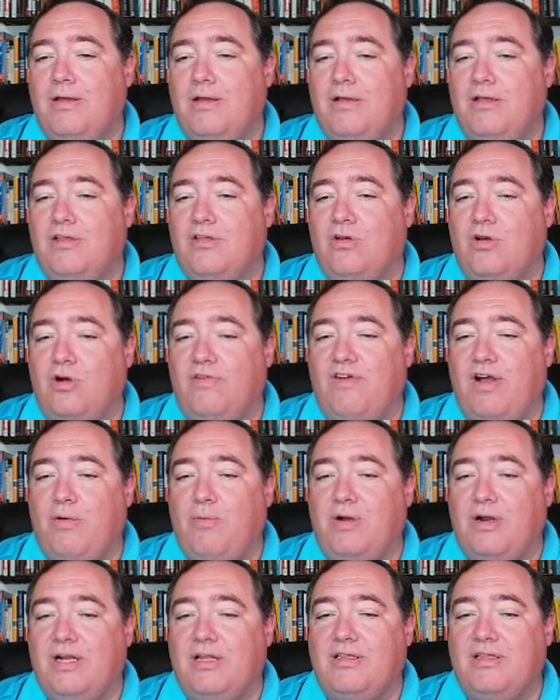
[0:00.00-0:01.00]
So if I
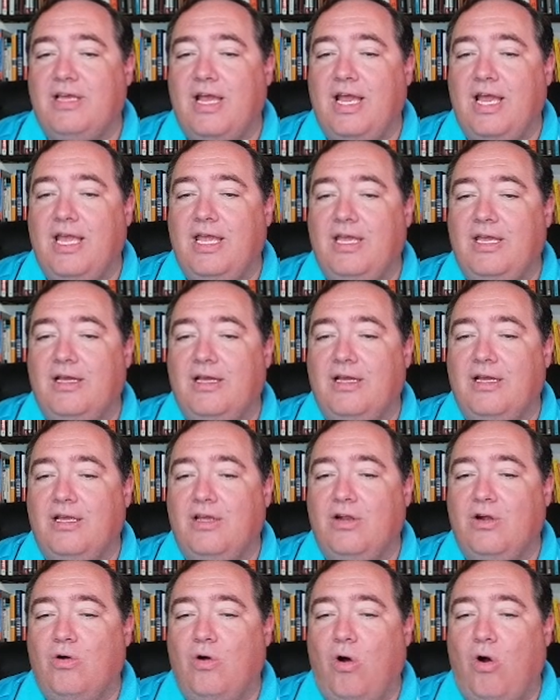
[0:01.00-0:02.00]
wanted to say,
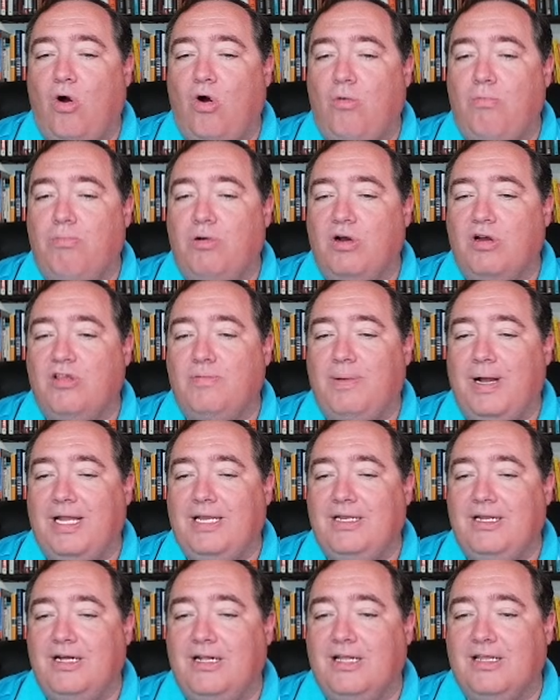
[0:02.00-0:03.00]
all books by
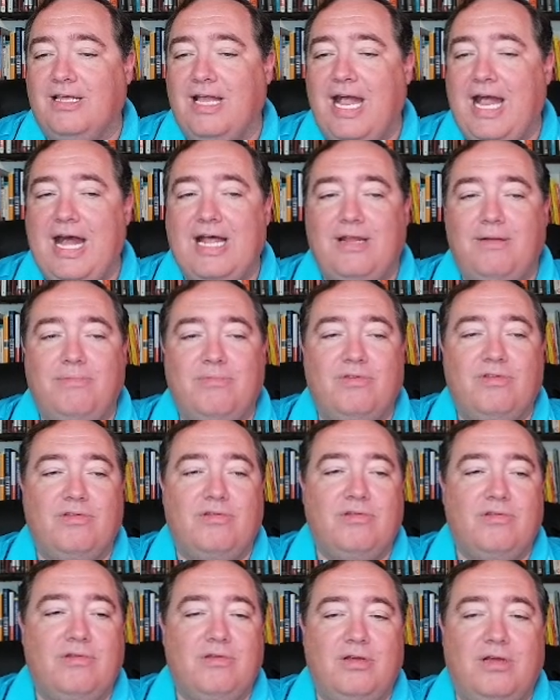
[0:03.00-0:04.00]
Douglas
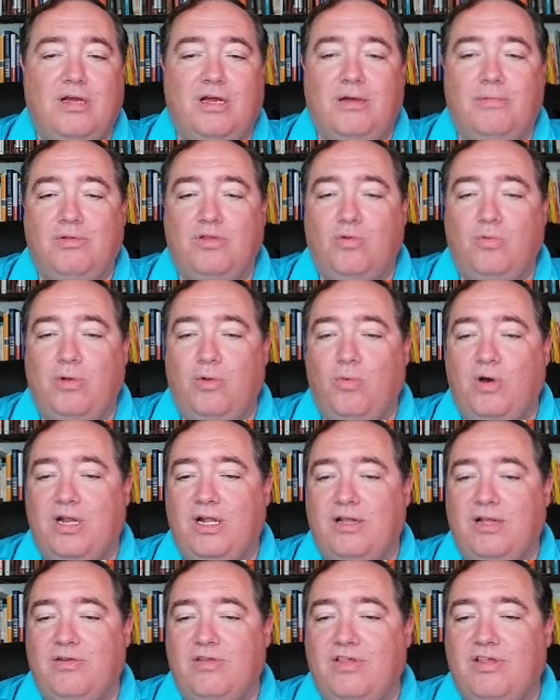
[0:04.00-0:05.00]
Adams, so we want
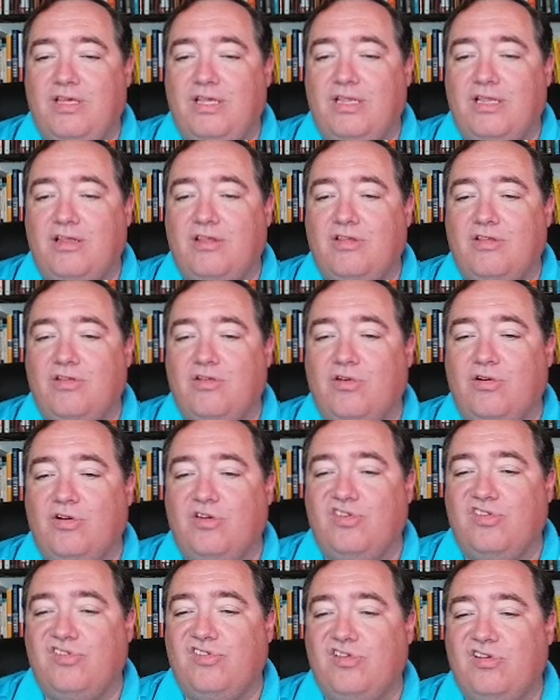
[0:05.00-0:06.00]
to see this
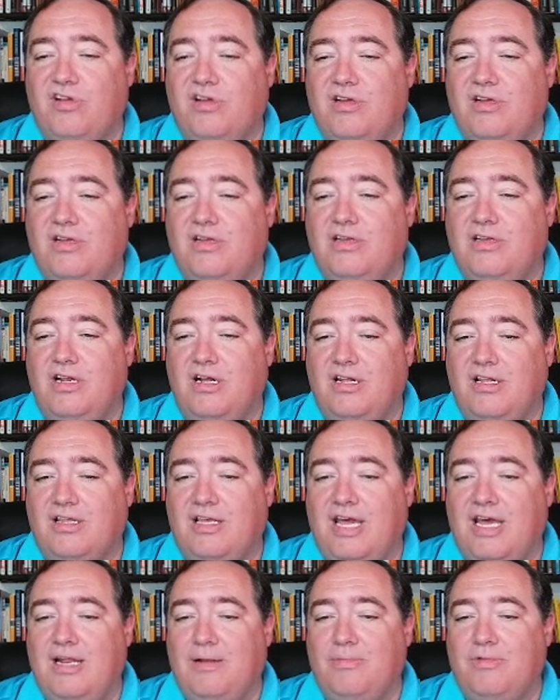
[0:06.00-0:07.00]
search Douglas
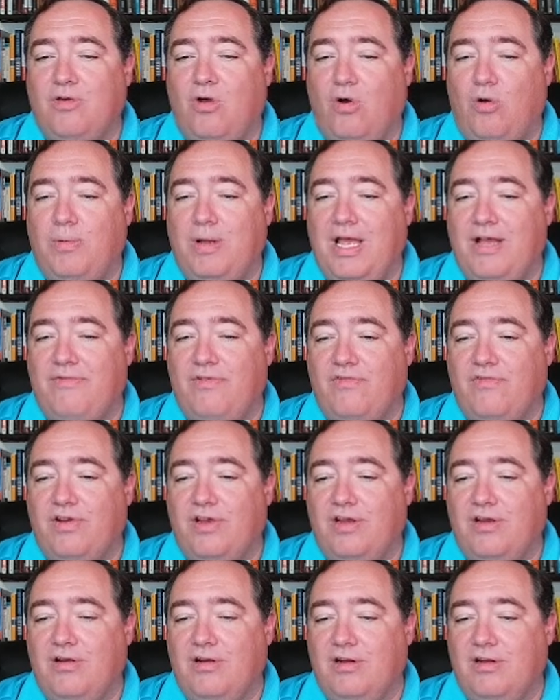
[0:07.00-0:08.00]
Adams. All we have over
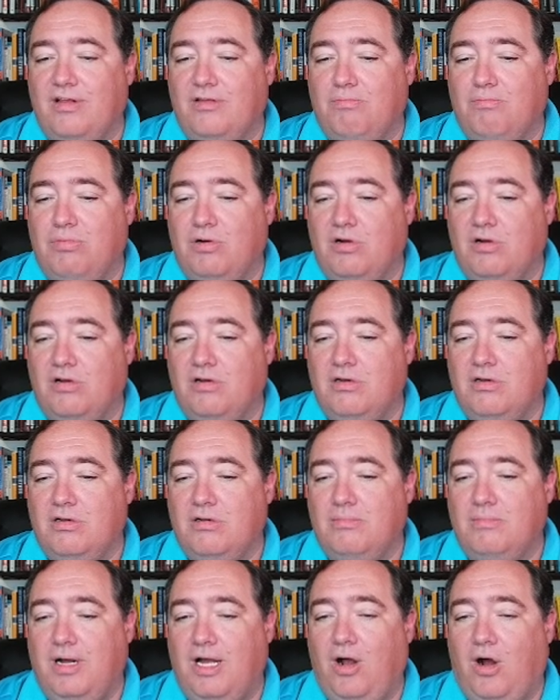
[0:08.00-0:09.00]
here is book
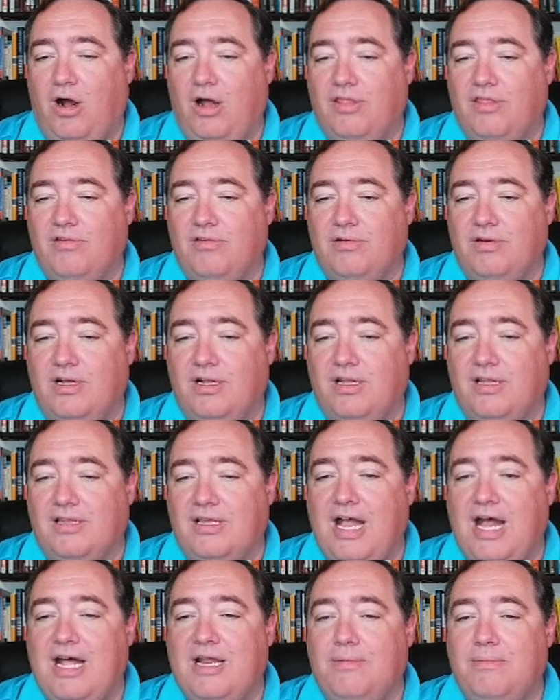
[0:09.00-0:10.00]
by author Douglas
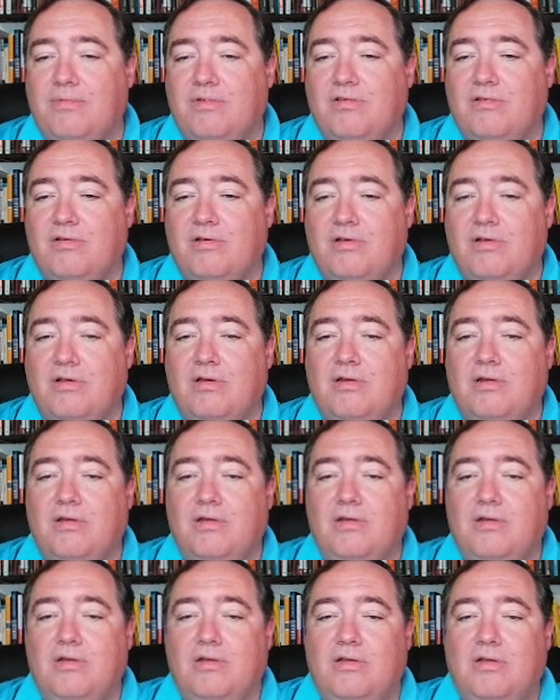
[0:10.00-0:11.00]
Adams.
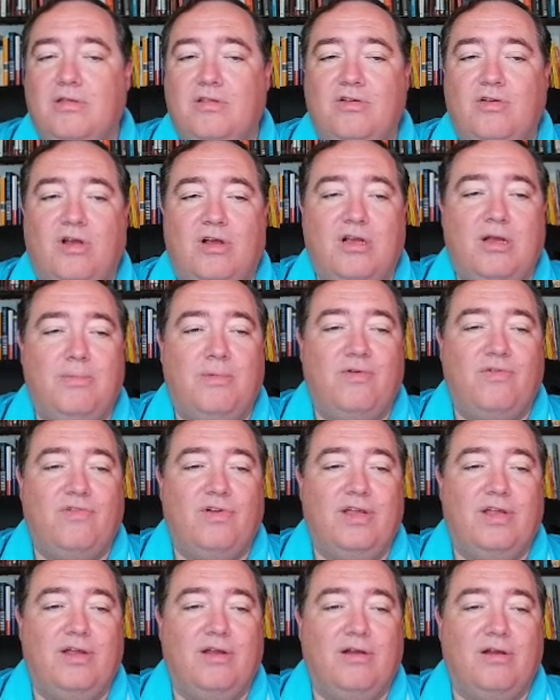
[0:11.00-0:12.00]
So I'll come over
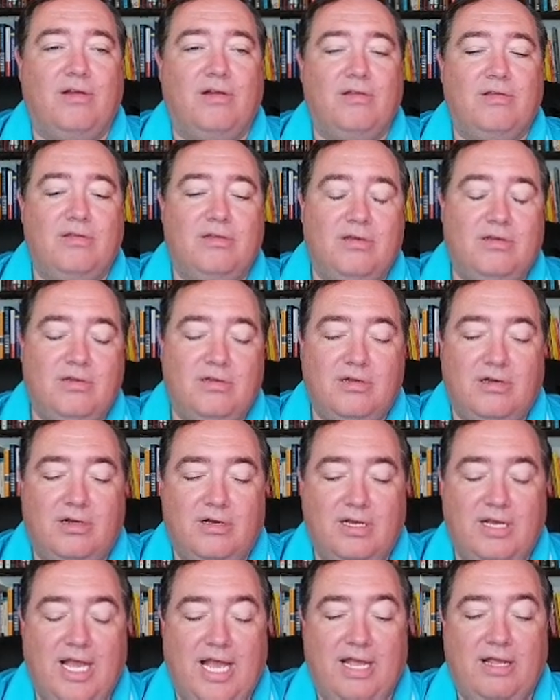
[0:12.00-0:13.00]
here.
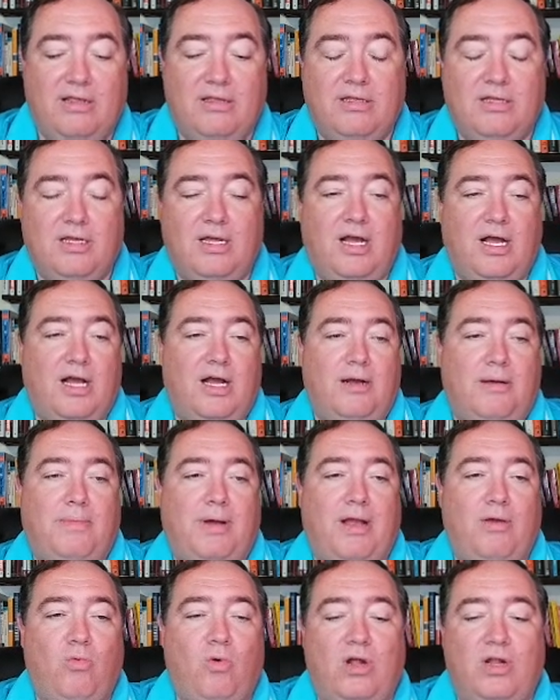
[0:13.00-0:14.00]
Okay,
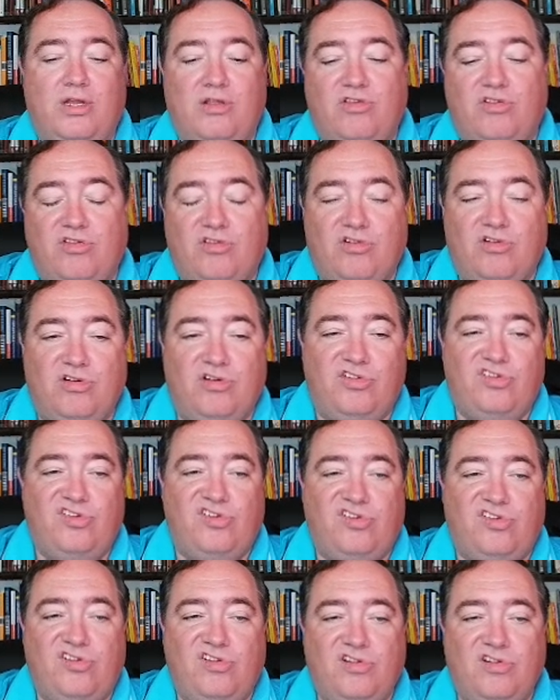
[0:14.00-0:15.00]
I want to
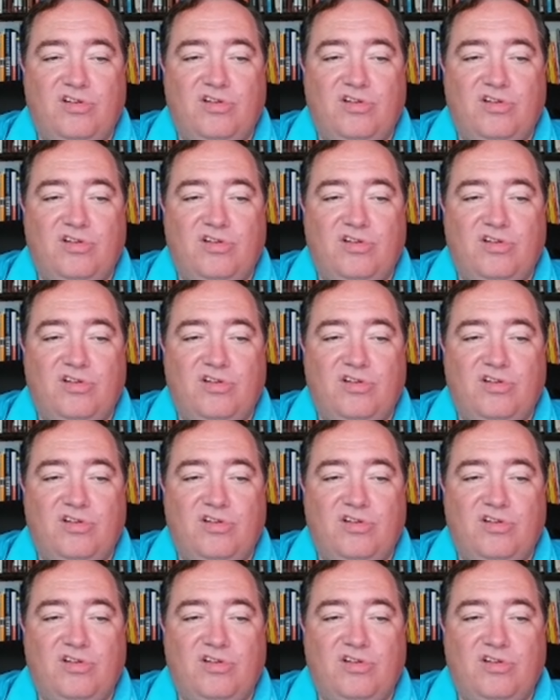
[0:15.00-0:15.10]
search.